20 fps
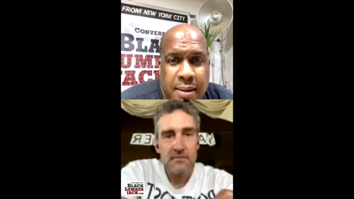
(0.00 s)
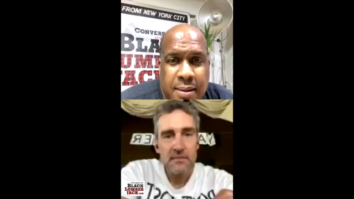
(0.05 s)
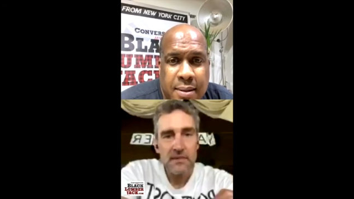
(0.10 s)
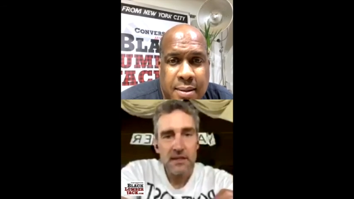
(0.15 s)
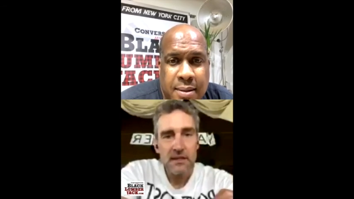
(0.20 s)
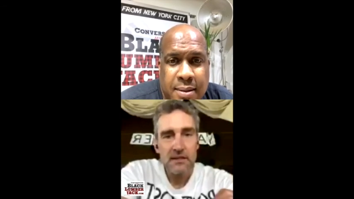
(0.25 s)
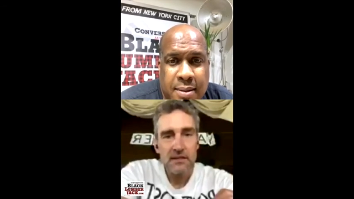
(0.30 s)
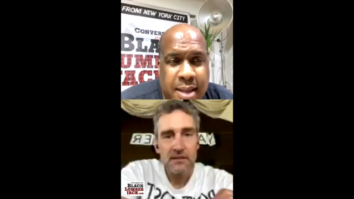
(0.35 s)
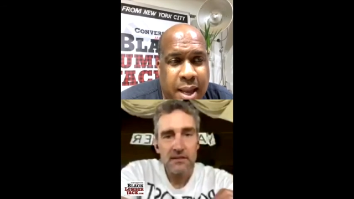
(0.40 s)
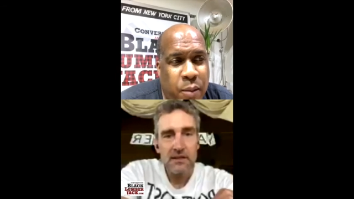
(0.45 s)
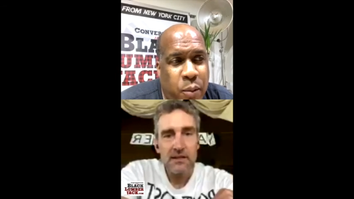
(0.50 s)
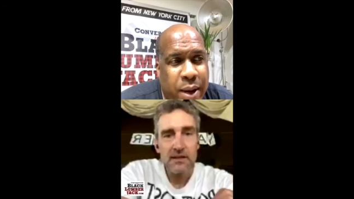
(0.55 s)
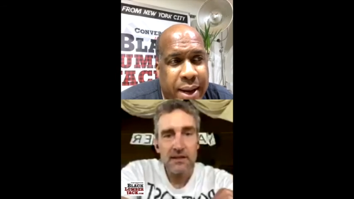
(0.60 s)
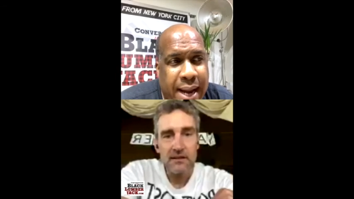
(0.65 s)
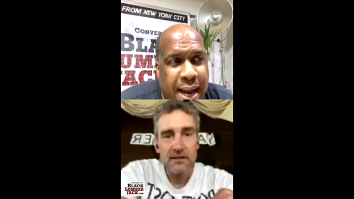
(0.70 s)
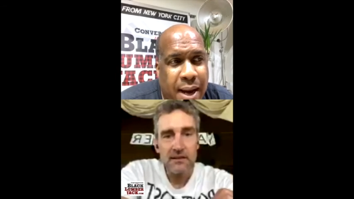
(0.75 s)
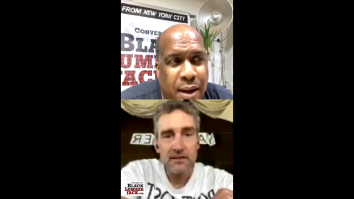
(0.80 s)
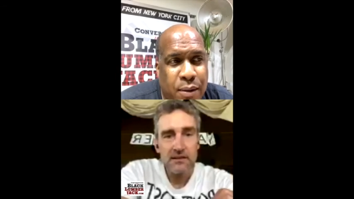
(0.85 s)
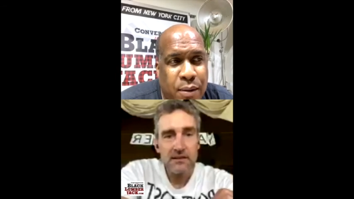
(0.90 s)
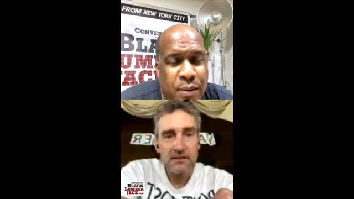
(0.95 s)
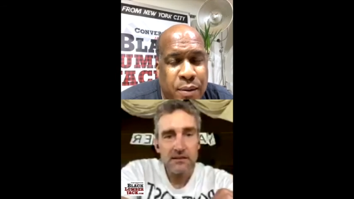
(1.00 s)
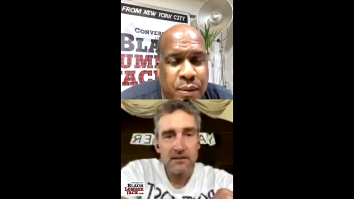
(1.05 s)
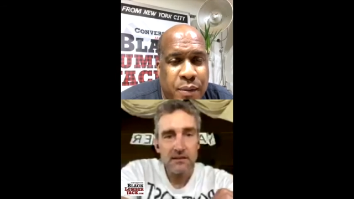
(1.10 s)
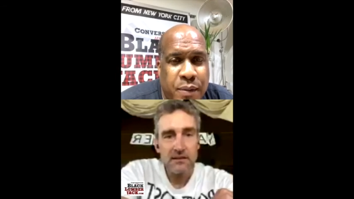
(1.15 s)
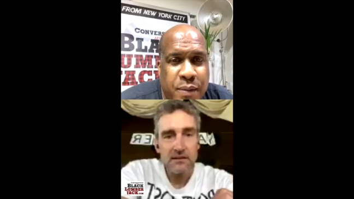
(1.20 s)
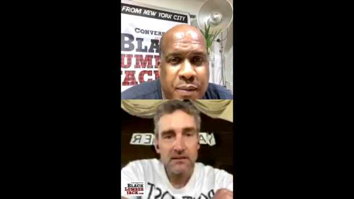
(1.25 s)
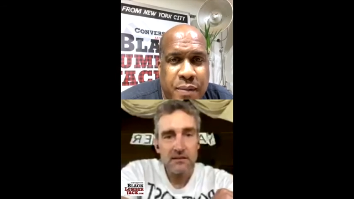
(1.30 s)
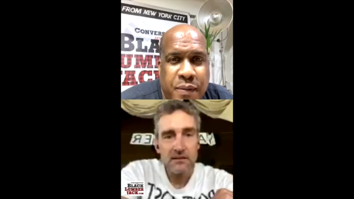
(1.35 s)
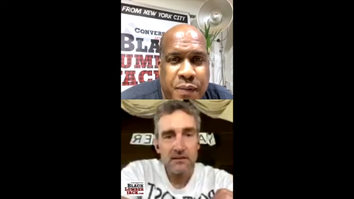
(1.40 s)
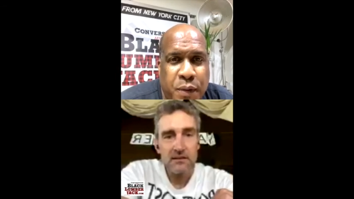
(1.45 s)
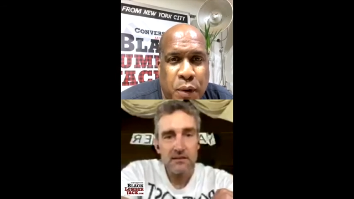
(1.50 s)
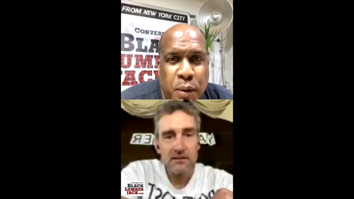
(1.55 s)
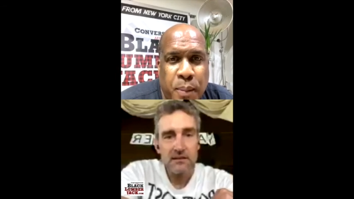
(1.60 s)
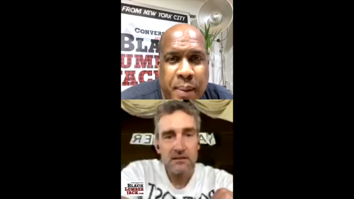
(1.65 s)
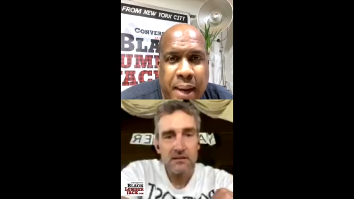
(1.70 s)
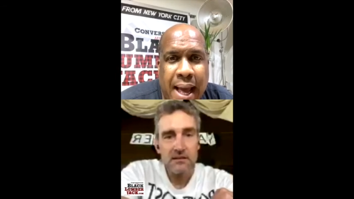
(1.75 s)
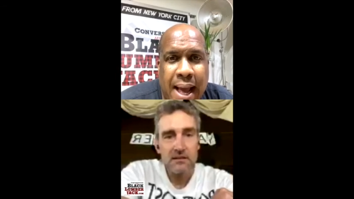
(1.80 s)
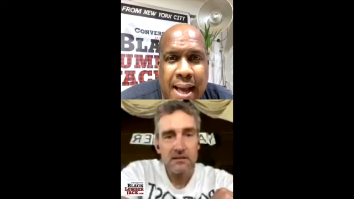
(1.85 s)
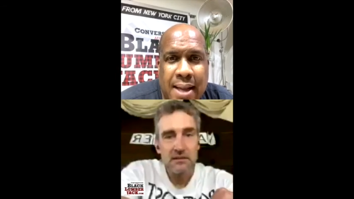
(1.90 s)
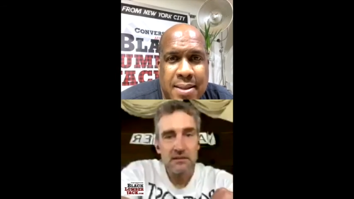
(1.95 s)
Speaker 1: they went yeah. out full
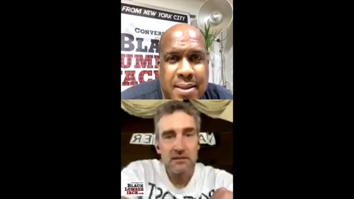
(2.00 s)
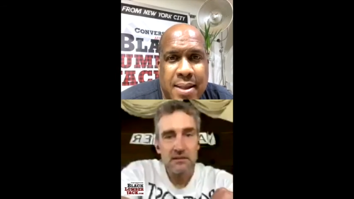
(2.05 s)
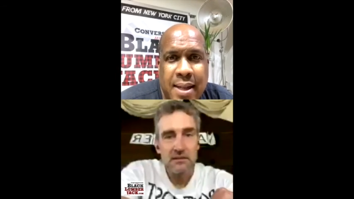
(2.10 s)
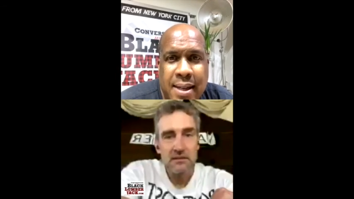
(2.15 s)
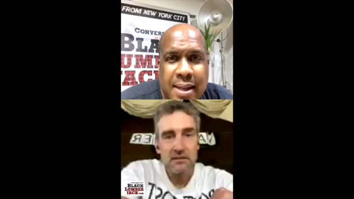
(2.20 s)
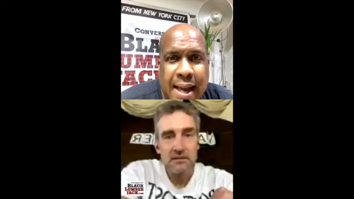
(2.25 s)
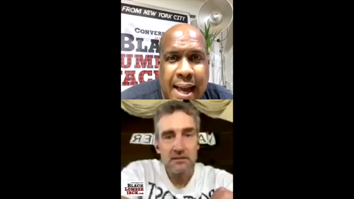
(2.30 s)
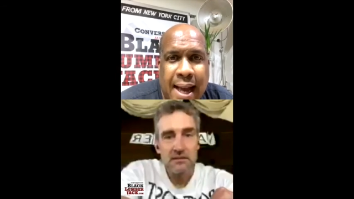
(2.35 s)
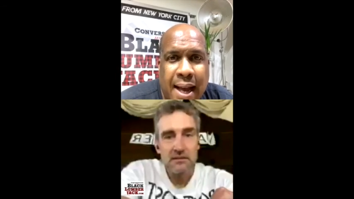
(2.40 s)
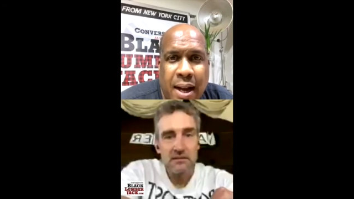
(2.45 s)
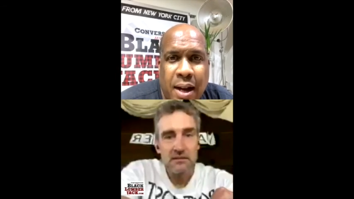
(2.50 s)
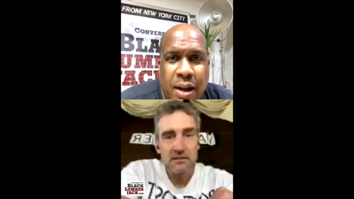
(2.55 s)
blast, and now